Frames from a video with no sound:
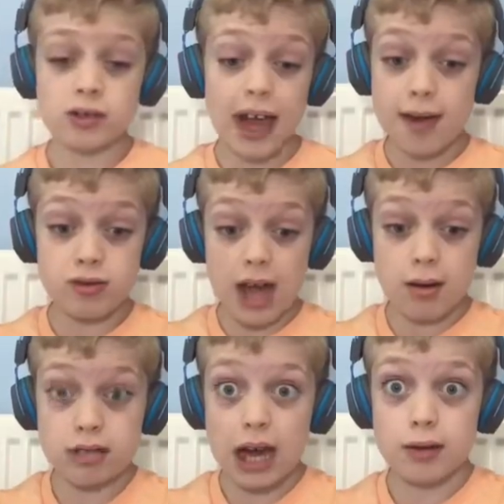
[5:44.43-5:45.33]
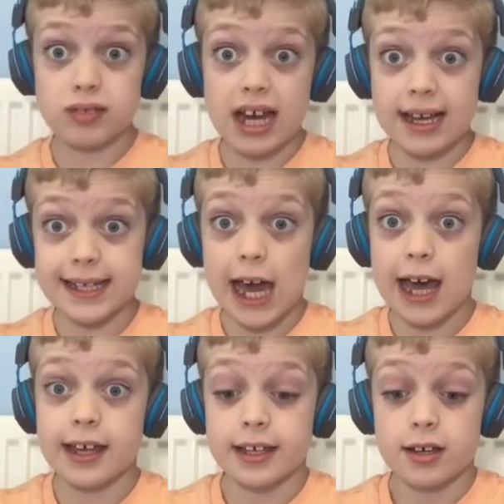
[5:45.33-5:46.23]
okay, okay, okay, okay,
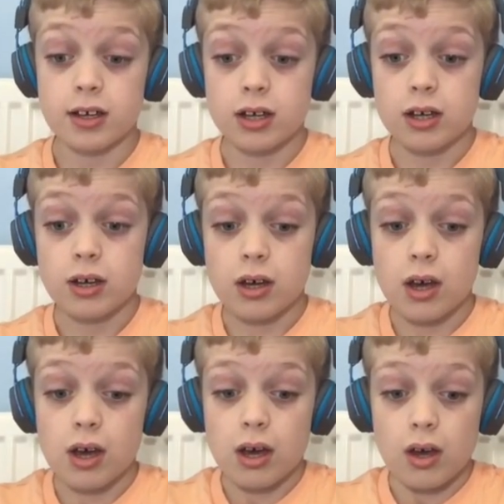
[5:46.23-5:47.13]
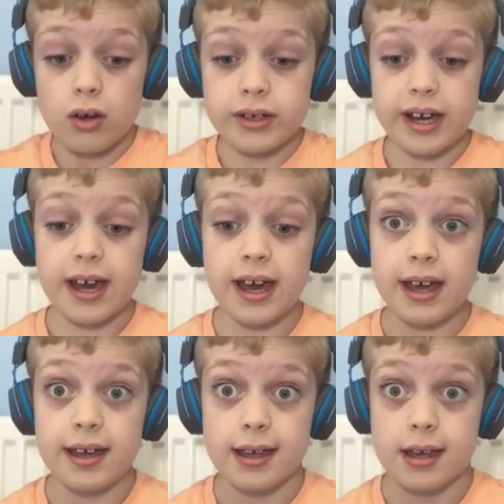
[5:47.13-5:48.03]
okay. all alone. Will you
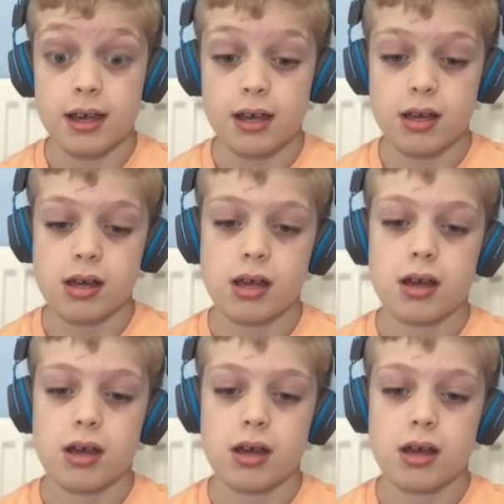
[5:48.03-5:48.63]
help the kitty?